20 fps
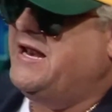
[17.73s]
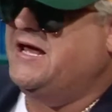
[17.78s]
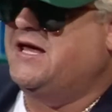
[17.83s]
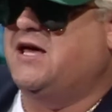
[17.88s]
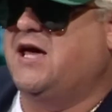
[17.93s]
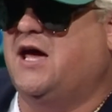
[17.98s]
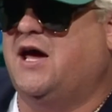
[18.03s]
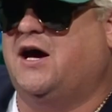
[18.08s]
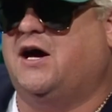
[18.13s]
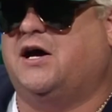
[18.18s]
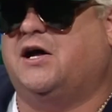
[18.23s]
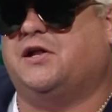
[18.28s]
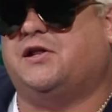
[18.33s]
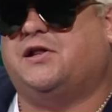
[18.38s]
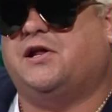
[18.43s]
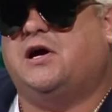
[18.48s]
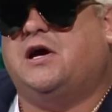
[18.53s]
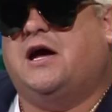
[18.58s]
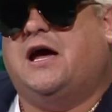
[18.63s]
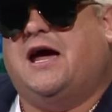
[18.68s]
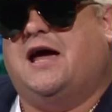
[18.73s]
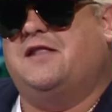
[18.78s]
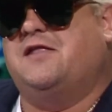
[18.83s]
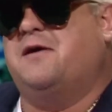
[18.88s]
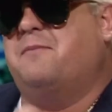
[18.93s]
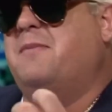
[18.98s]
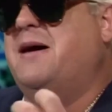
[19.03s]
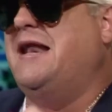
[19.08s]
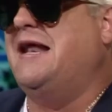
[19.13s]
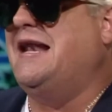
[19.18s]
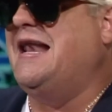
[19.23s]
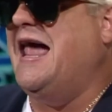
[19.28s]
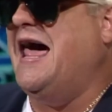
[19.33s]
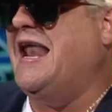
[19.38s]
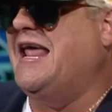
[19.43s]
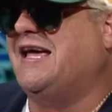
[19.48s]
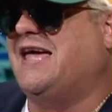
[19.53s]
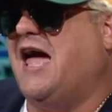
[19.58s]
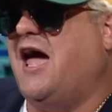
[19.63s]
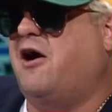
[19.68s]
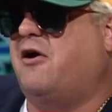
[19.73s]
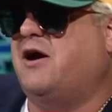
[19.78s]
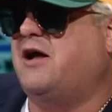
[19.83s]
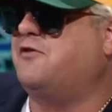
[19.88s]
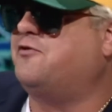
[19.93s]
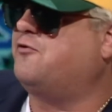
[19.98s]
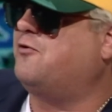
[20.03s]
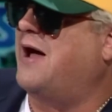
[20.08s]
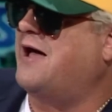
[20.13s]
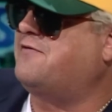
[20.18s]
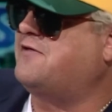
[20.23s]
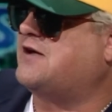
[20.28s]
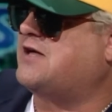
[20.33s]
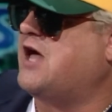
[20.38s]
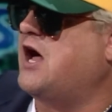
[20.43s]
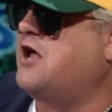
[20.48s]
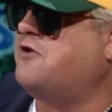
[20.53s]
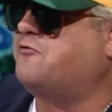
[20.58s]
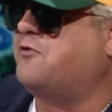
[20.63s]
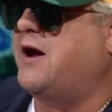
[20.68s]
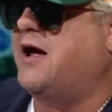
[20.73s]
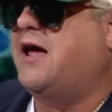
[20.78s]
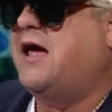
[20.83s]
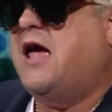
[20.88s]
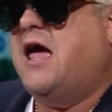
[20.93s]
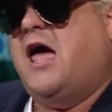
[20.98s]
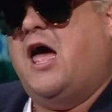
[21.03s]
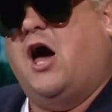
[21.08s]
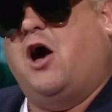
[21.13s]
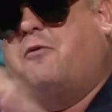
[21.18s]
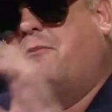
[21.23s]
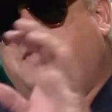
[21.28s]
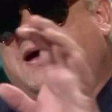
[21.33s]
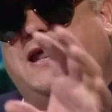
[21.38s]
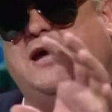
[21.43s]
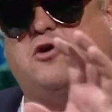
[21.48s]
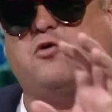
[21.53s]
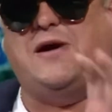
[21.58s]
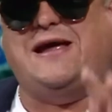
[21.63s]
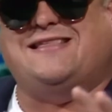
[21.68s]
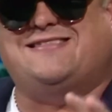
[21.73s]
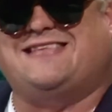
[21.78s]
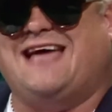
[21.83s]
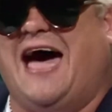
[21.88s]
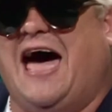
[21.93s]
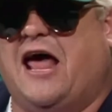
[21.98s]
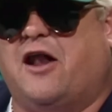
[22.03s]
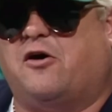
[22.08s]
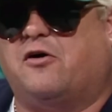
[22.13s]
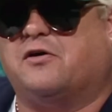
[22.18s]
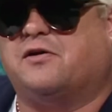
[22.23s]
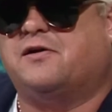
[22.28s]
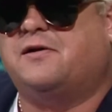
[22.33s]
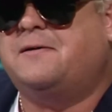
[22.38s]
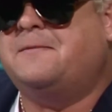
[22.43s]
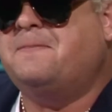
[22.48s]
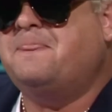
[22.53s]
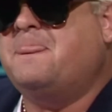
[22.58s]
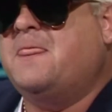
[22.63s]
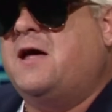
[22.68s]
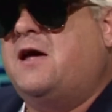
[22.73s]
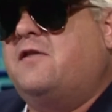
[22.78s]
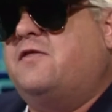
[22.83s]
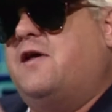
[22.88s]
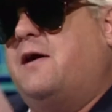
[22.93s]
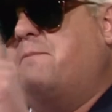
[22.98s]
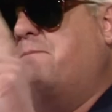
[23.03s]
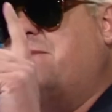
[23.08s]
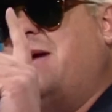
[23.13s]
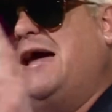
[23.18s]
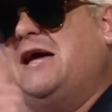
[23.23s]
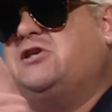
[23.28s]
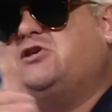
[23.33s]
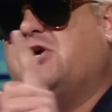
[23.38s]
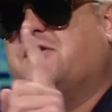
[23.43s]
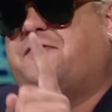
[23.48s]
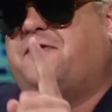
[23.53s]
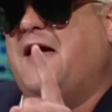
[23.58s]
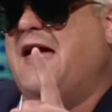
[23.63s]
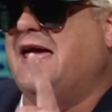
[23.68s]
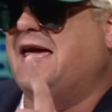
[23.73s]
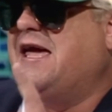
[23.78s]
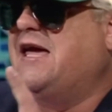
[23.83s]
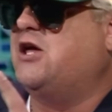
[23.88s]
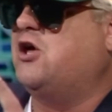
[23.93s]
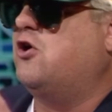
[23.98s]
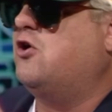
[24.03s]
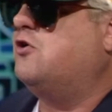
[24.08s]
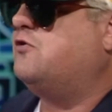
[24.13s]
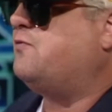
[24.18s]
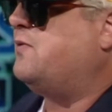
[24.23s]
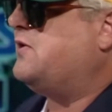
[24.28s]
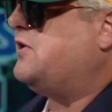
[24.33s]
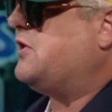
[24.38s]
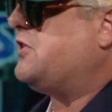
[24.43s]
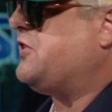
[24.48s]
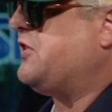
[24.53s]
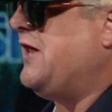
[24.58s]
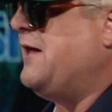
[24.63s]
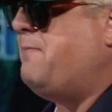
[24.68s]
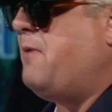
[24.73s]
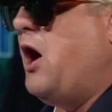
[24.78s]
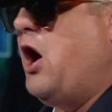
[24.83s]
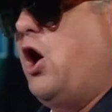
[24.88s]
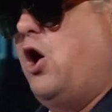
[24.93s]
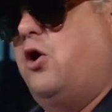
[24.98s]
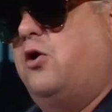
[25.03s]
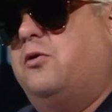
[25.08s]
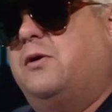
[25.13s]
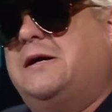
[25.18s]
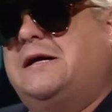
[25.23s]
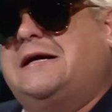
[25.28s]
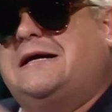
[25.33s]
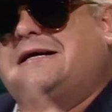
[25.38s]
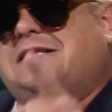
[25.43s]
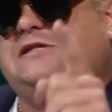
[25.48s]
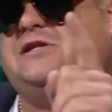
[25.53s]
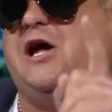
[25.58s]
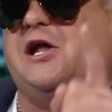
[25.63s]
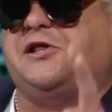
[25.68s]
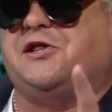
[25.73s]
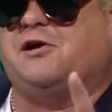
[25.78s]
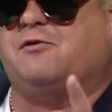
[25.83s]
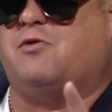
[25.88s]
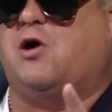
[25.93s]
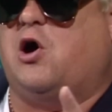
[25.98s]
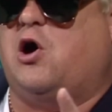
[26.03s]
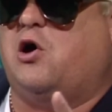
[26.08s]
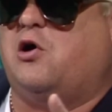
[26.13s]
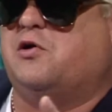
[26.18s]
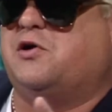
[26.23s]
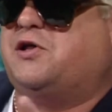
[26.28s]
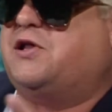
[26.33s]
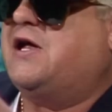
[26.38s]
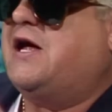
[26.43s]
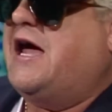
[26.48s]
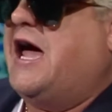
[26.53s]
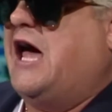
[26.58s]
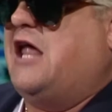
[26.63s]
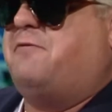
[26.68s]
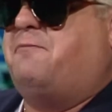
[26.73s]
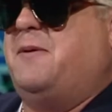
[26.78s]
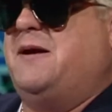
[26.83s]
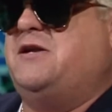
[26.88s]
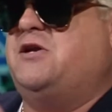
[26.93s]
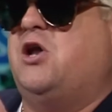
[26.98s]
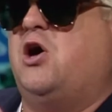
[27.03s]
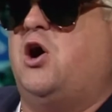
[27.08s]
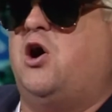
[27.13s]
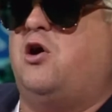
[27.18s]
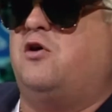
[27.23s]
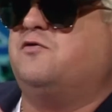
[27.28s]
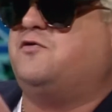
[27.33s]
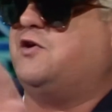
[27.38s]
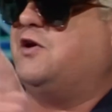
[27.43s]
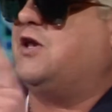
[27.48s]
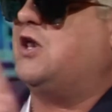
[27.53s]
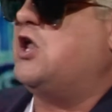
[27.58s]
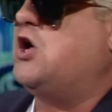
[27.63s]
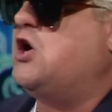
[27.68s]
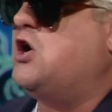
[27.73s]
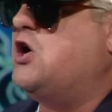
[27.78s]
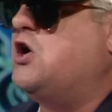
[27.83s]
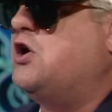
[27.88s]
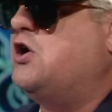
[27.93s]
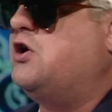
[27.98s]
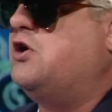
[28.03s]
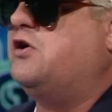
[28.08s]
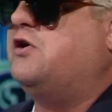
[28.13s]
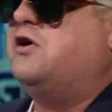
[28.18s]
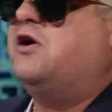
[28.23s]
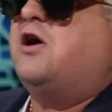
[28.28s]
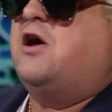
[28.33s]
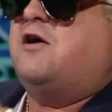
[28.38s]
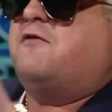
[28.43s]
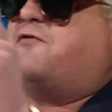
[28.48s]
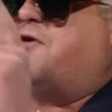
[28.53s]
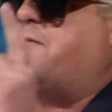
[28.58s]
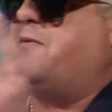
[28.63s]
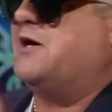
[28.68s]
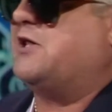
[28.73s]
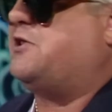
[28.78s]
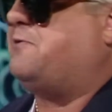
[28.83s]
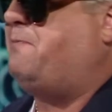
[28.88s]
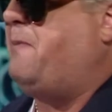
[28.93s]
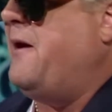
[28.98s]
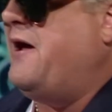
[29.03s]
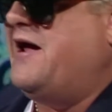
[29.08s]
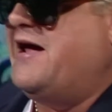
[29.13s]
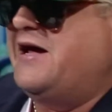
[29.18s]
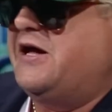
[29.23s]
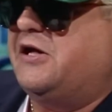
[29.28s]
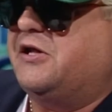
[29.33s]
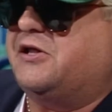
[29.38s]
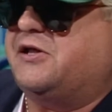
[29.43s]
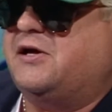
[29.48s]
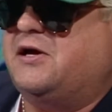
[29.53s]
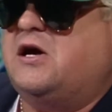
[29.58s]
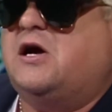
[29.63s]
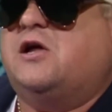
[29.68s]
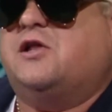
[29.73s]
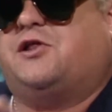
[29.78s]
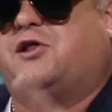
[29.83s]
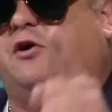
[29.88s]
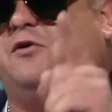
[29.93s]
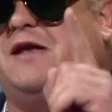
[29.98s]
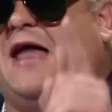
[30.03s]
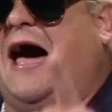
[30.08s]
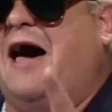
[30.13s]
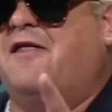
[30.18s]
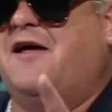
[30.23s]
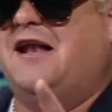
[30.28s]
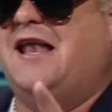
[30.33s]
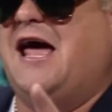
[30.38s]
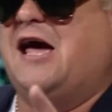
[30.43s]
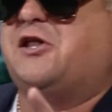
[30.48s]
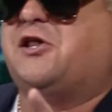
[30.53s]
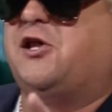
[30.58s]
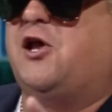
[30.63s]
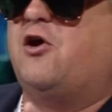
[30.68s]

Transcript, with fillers: years in the mid-Atlantic area throughout the country, held many great titles. The major thing he used was a sleeper hold. Dusty Rhodes has been known to learn from experience. So now that Lex Luger